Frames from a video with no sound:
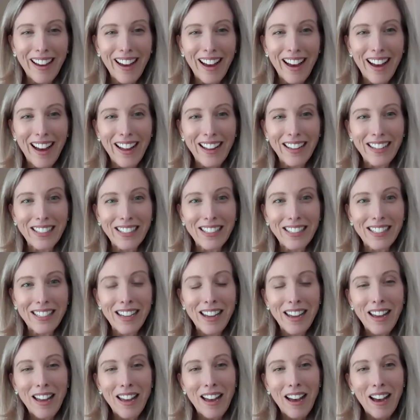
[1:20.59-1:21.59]
And
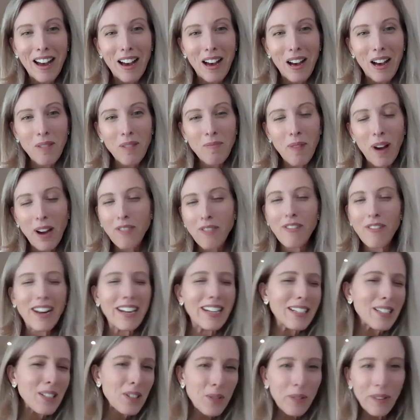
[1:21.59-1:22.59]
I read
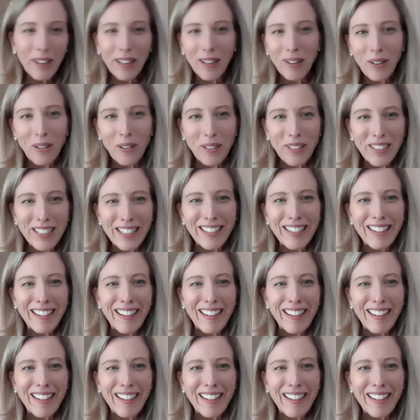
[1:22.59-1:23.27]
into it a lot